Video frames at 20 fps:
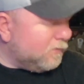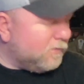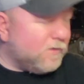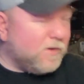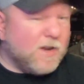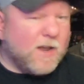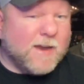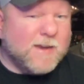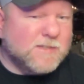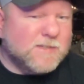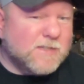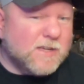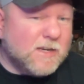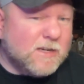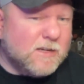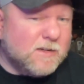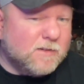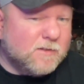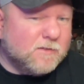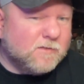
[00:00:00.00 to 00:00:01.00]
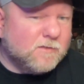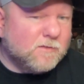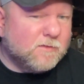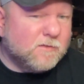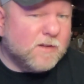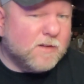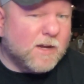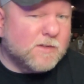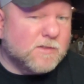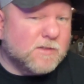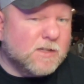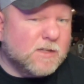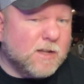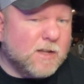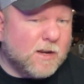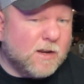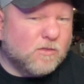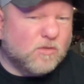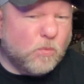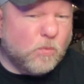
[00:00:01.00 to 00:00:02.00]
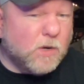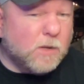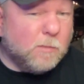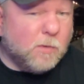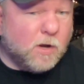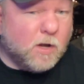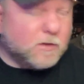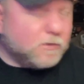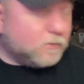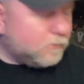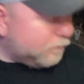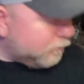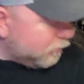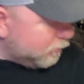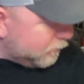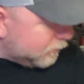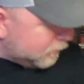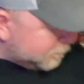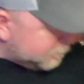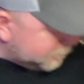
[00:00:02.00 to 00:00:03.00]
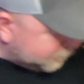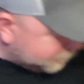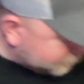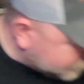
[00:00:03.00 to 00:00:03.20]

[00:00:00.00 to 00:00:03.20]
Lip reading: 20 bucks for the